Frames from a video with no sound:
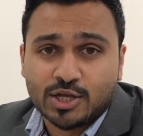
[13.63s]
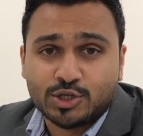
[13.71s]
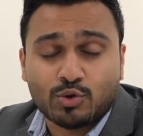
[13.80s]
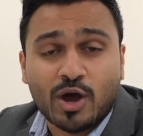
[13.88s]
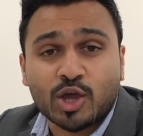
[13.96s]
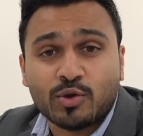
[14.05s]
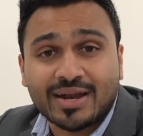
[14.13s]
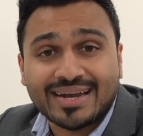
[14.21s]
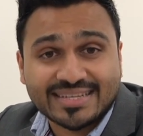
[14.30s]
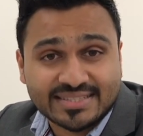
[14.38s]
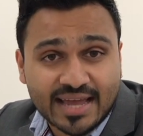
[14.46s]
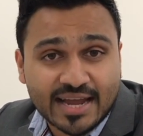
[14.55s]
to acquire a
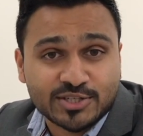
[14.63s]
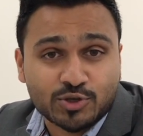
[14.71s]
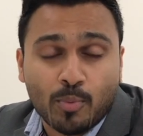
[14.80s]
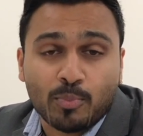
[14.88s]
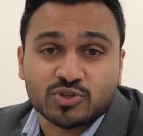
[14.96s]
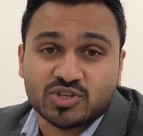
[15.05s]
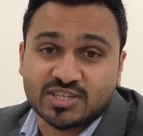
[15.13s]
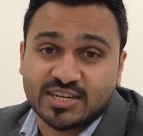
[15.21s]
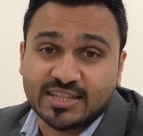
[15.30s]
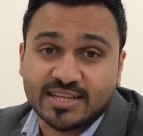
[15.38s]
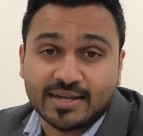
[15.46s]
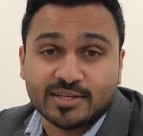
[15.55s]
desired job
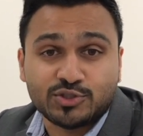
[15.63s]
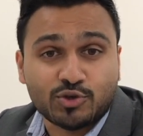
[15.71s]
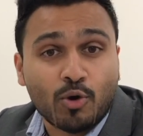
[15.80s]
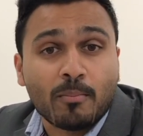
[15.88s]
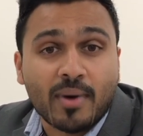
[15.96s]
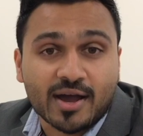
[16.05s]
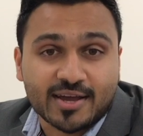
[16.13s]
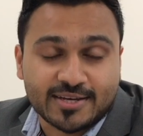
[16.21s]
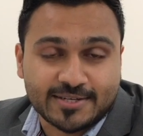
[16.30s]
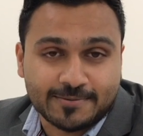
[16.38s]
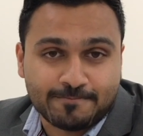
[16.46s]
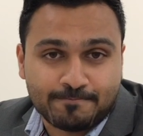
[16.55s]
position in the job market.